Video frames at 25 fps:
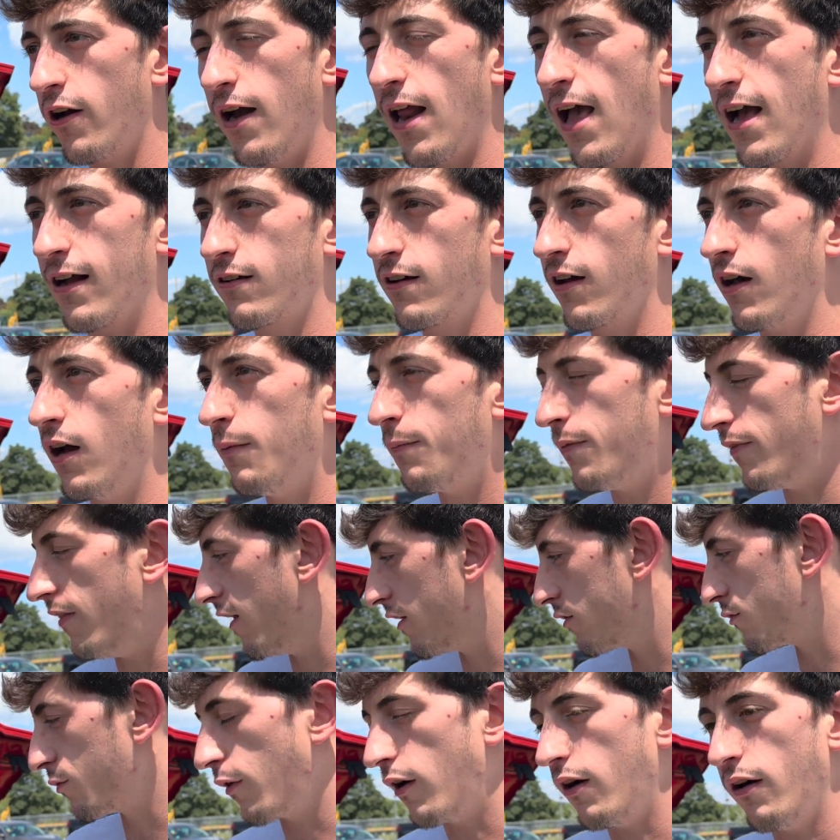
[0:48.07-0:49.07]
acting up, and
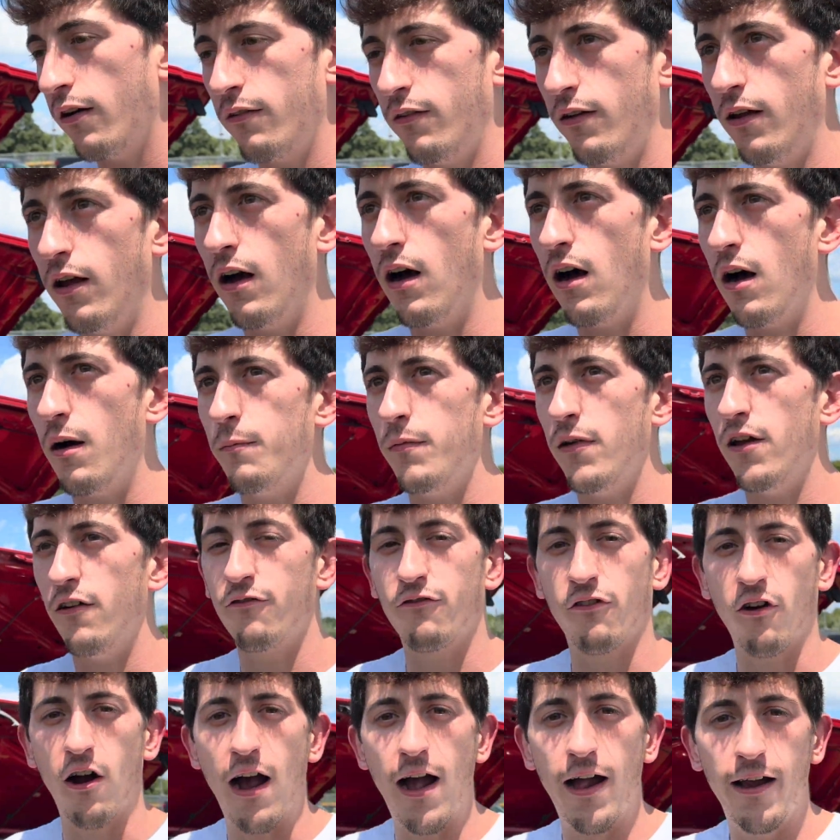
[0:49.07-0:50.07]
that's where it
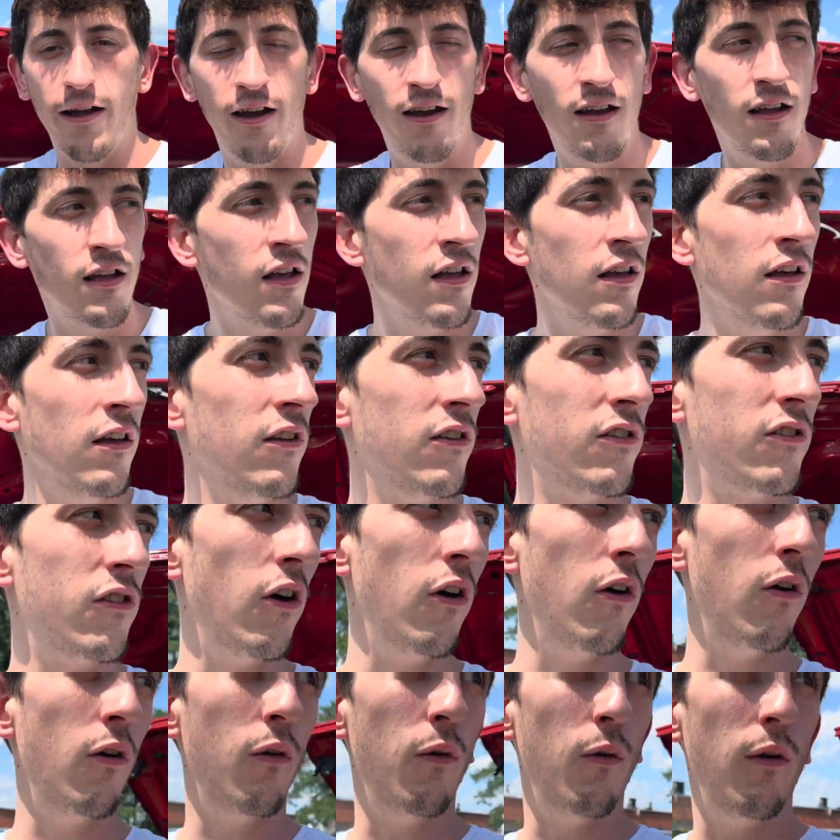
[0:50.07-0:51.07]
fried.
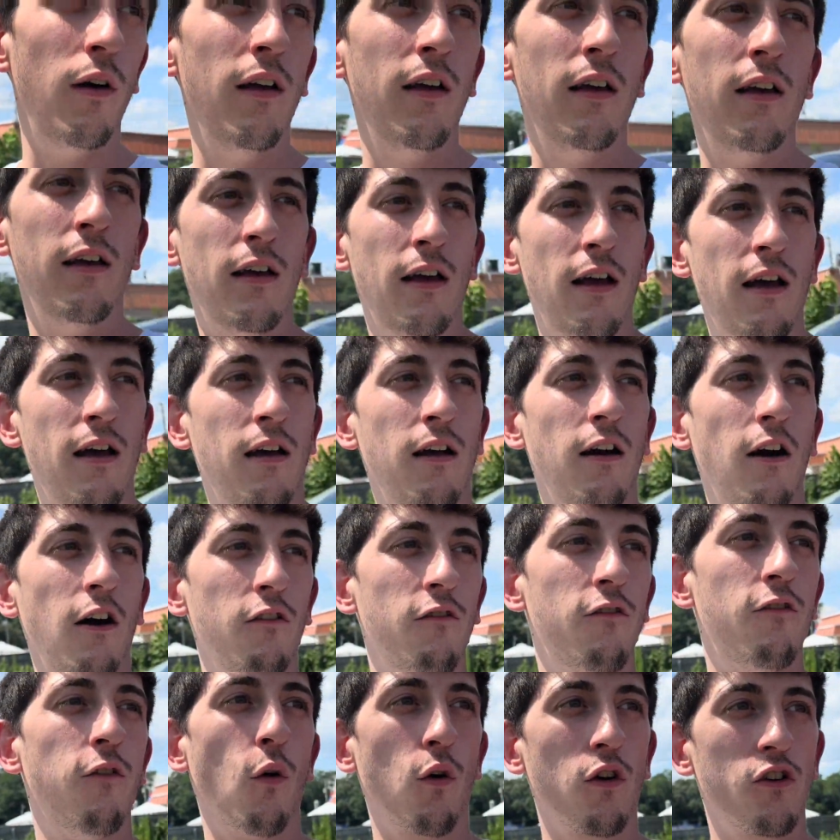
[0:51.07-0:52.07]
So
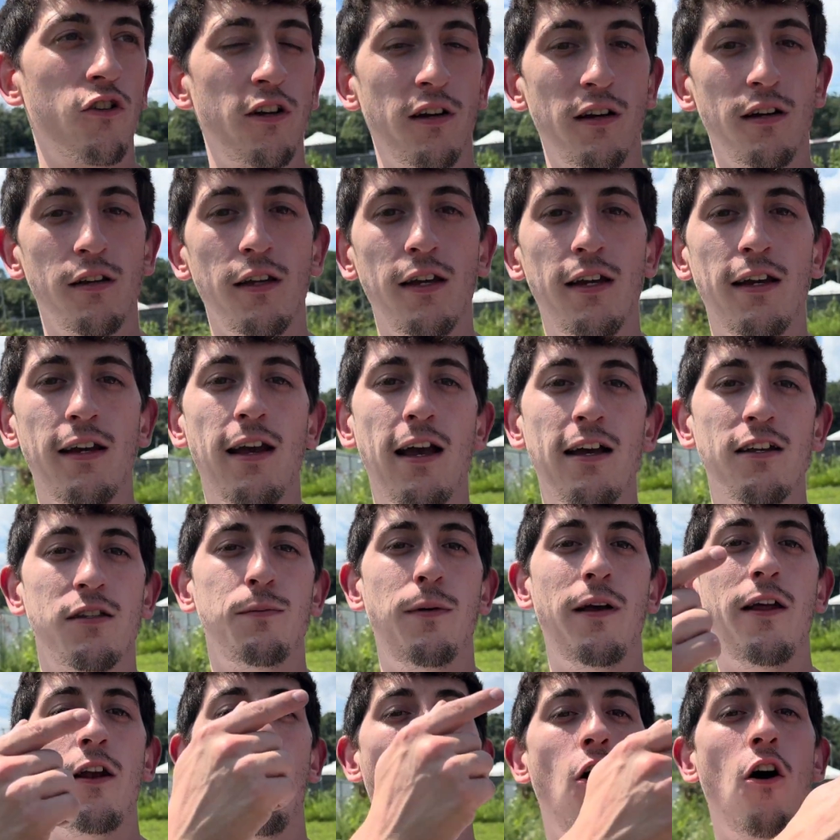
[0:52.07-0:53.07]
unfortunately, I
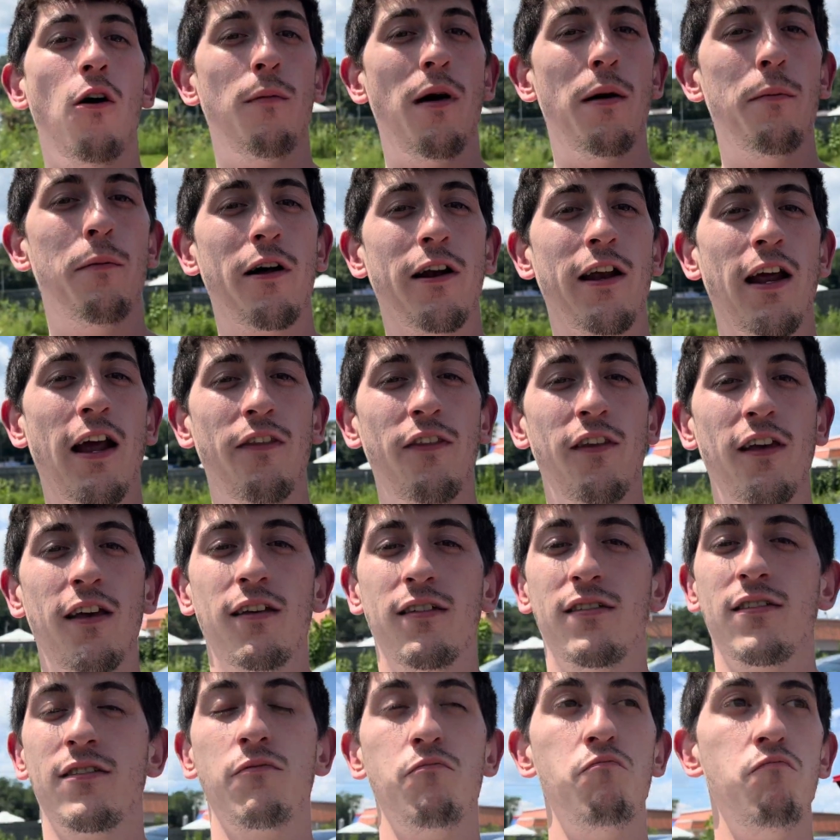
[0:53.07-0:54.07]
spent all my money on
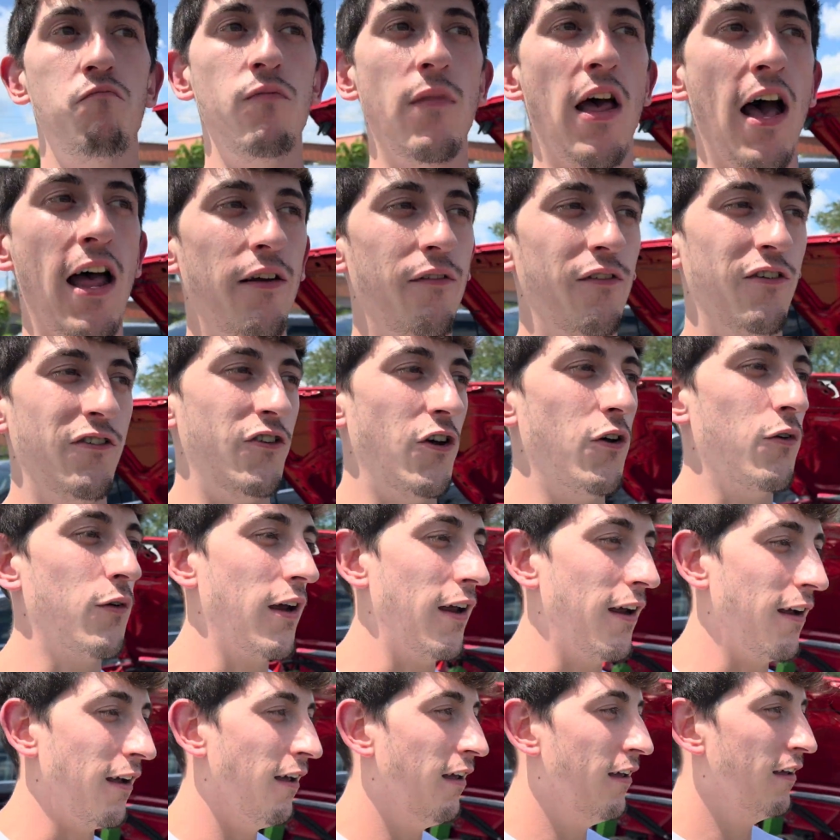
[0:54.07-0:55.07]
this, not even
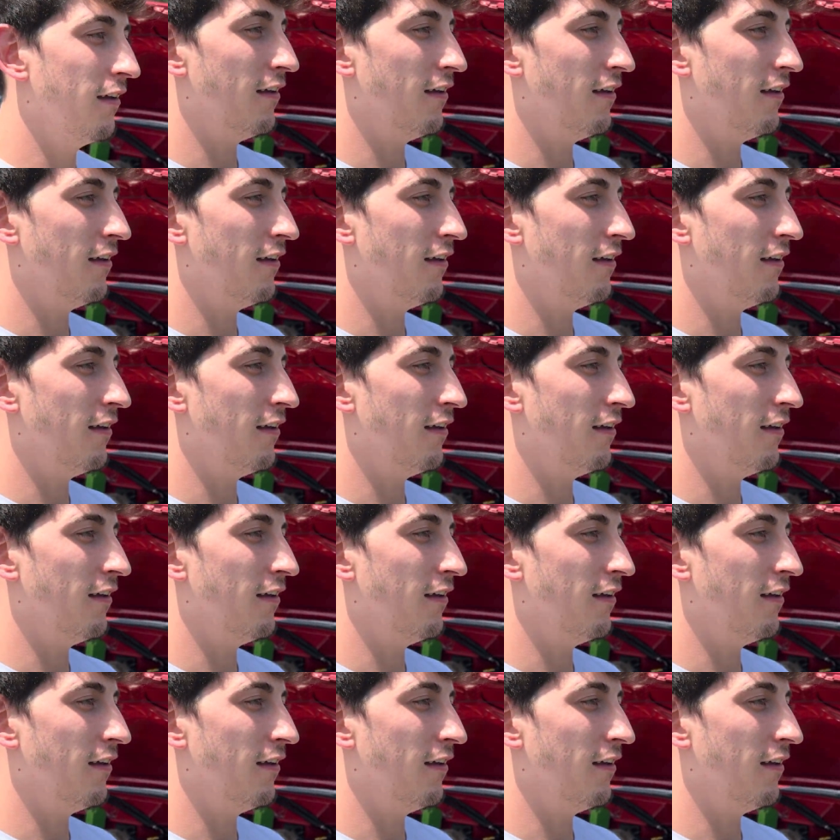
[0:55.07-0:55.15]
joking.